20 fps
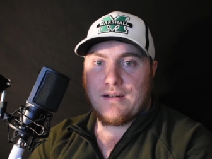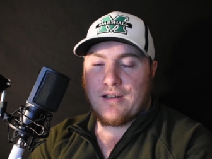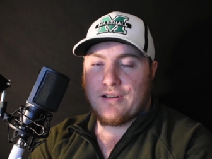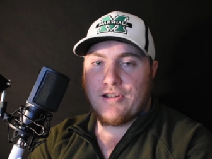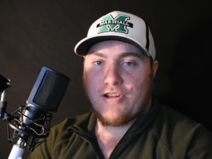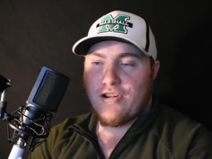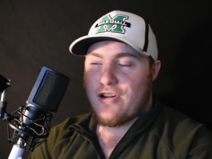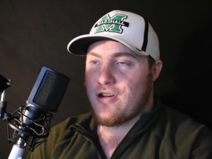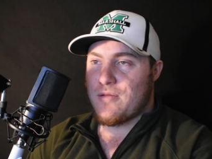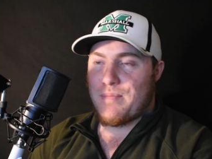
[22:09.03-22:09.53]
Now,
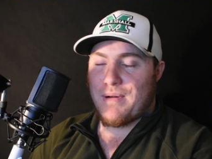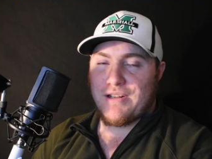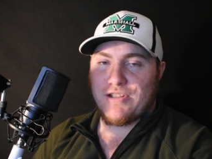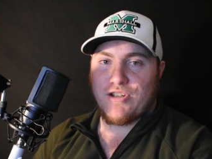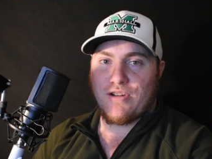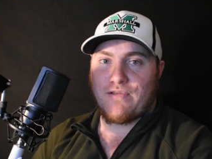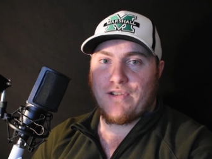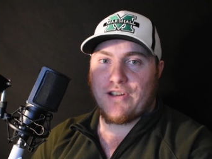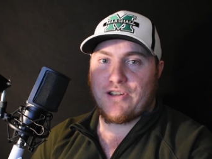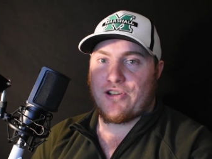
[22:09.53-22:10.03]
there are a
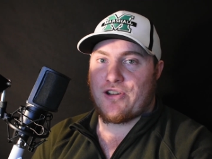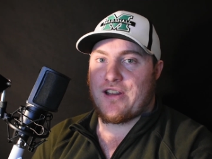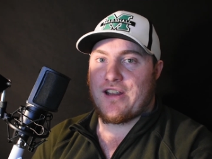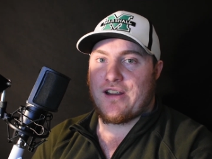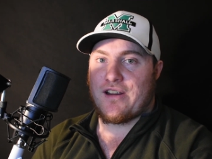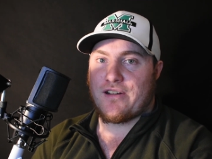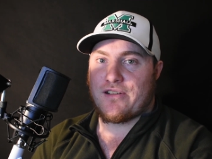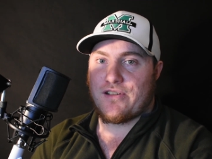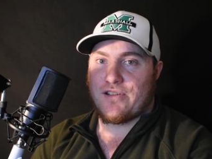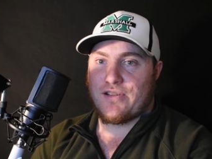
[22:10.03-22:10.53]
bunch of other
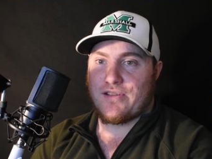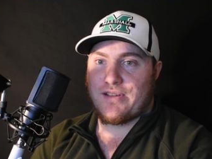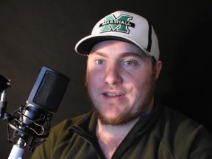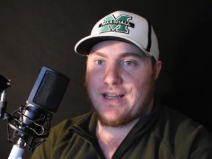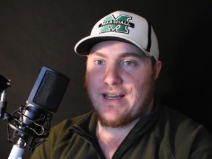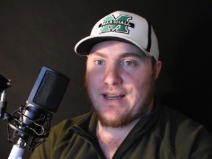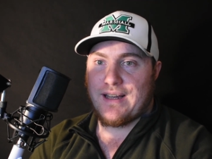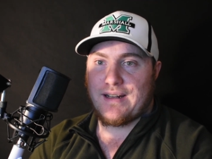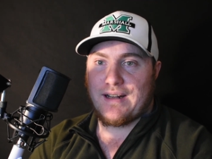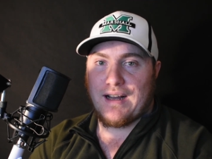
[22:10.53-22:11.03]
characters
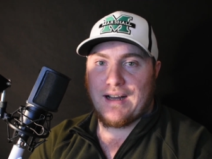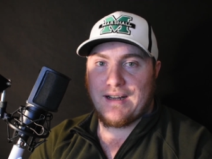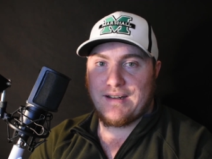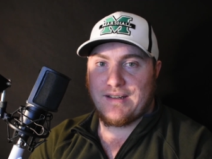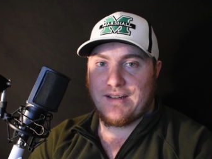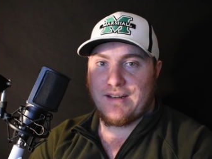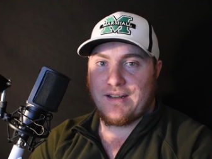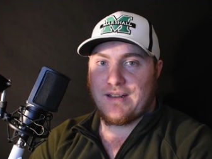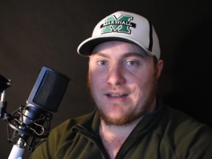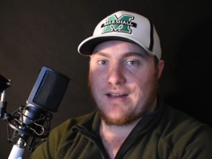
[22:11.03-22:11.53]
that I
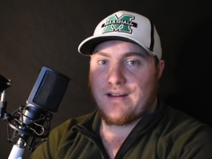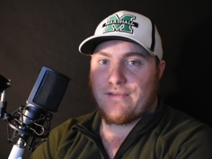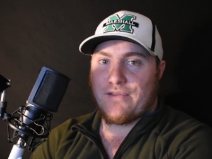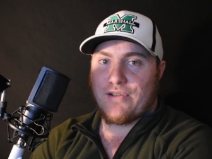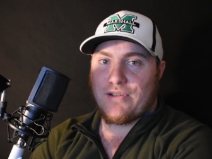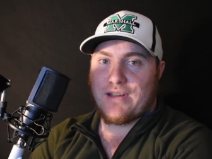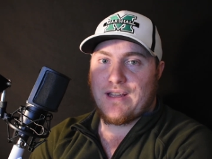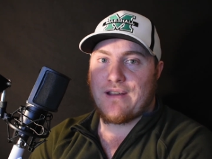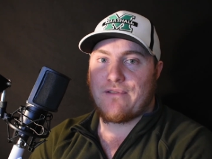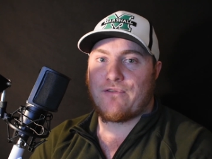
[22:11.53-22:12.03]
didn't
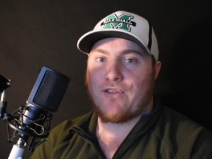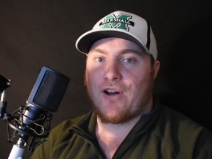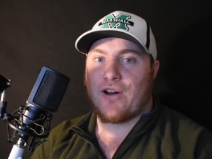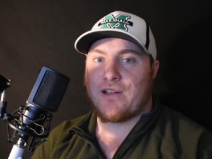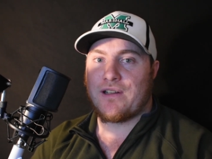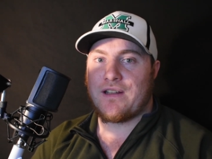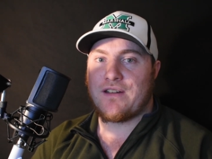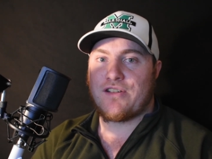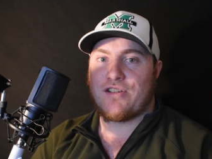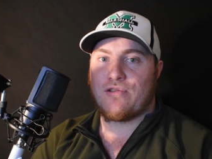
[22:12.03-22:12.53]
cover that
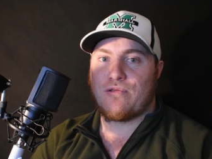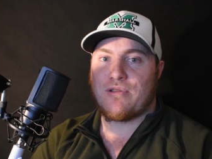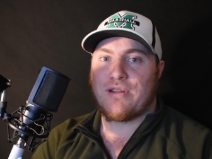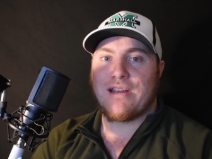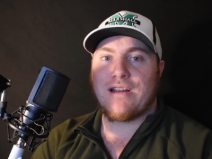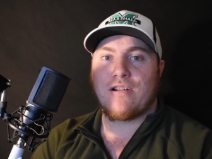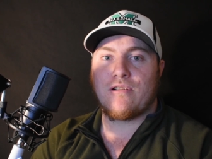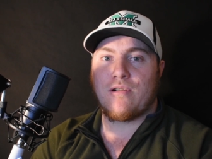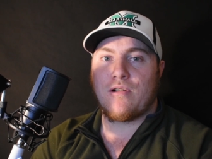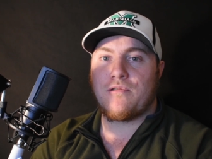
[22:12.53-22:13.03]
fall into
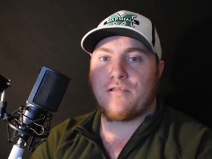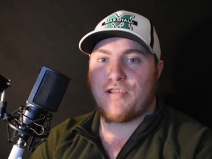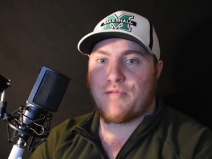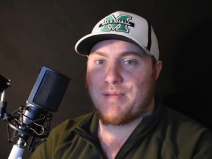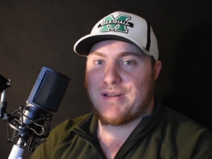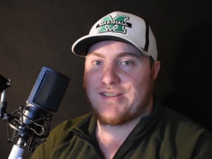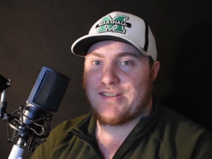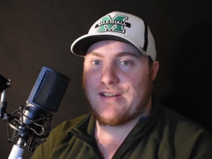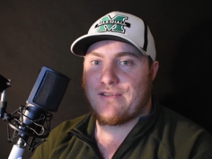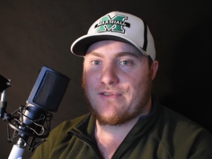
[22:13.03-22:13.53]
their own
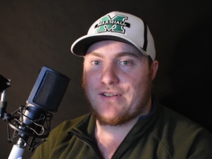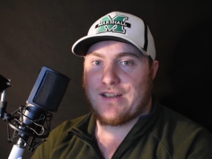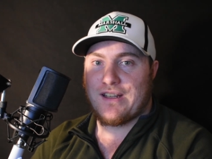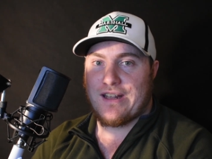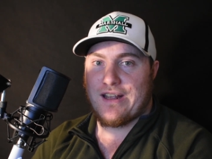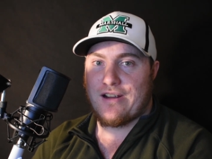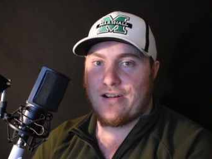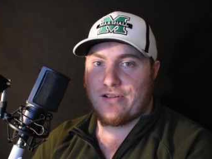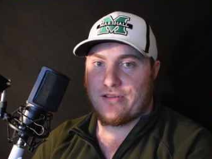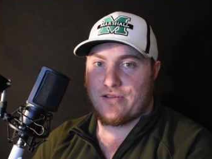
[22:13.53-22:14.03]
specific
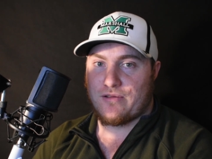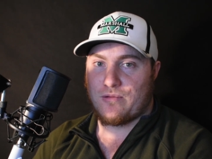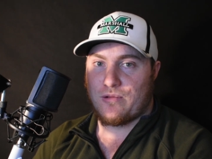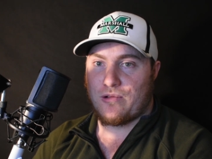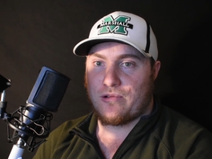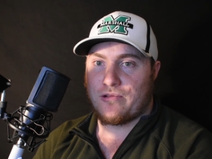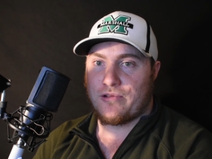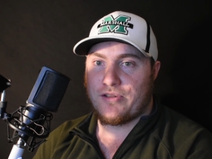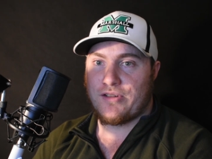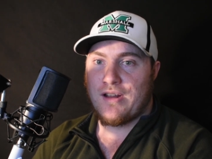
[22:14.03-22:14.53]
character
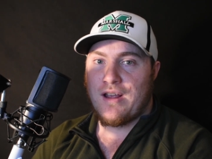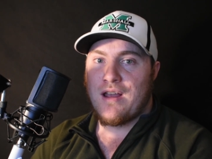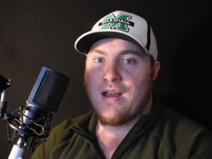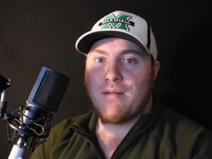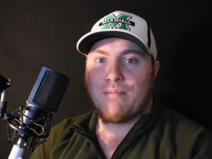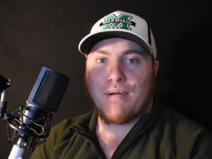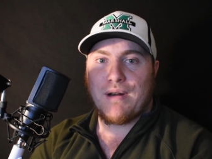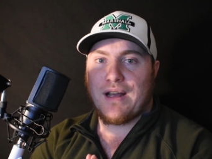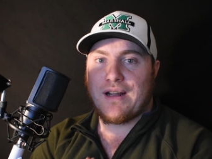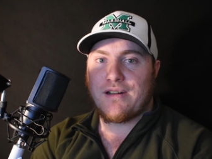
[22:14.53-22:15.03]
roles,
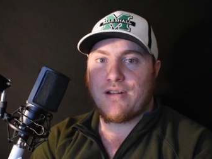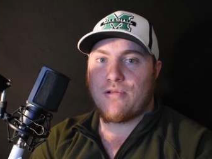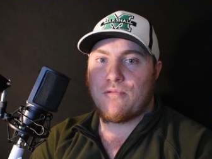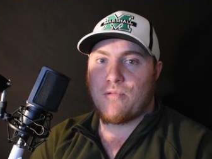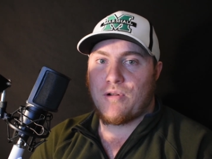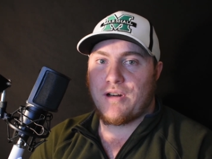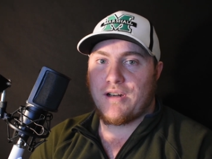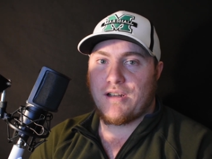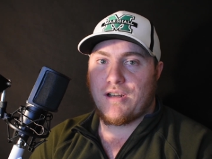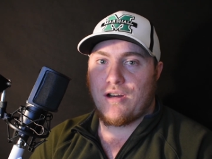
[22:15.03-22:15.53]
but I
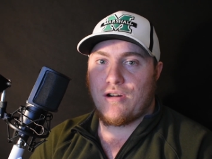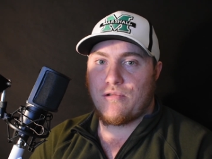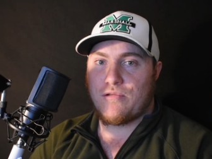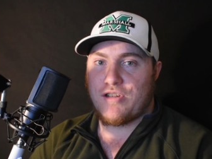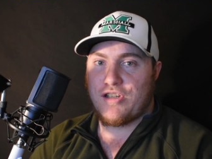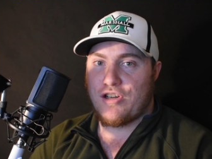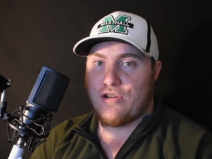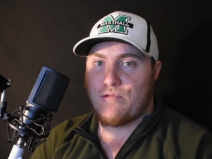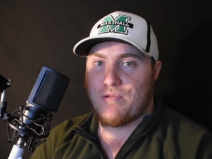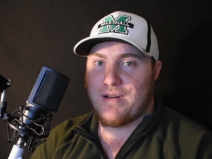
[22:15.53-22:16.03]
don't want to go
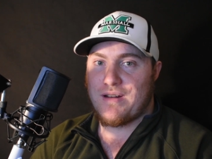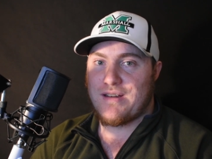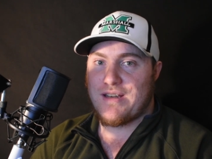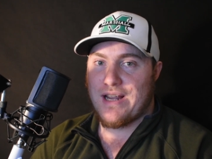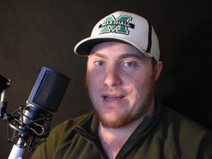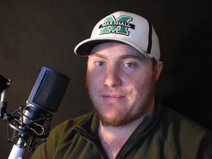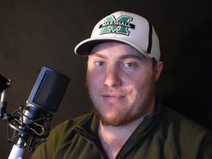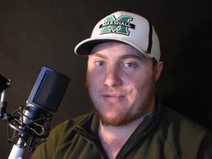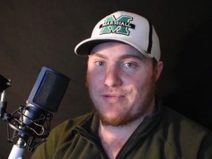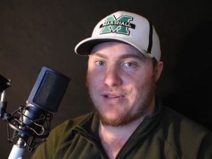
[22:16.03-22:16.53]
too in
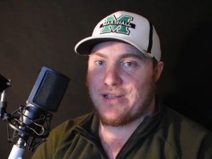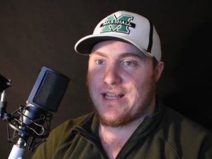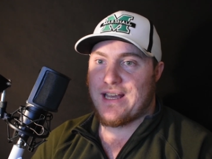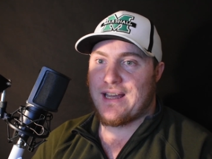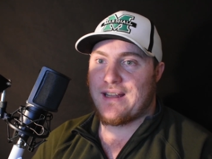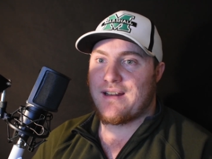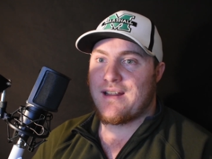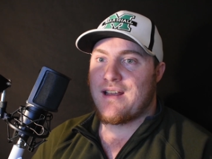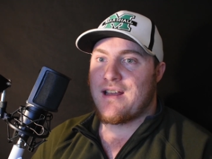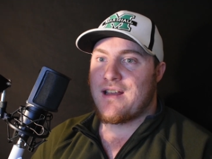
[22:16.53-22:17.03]
depth with that,